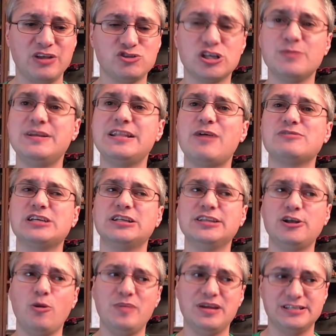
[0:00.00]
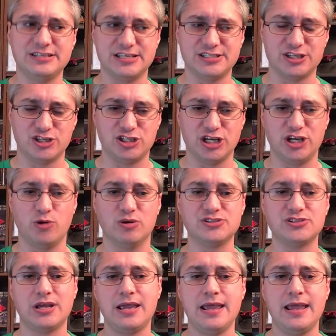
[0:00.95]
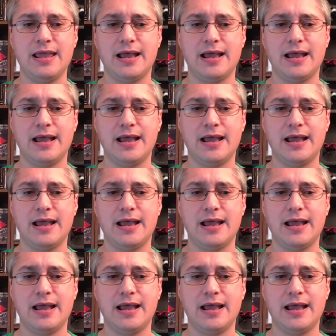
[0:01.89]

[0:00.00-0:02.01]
So to me, that was a little bit disingenuous.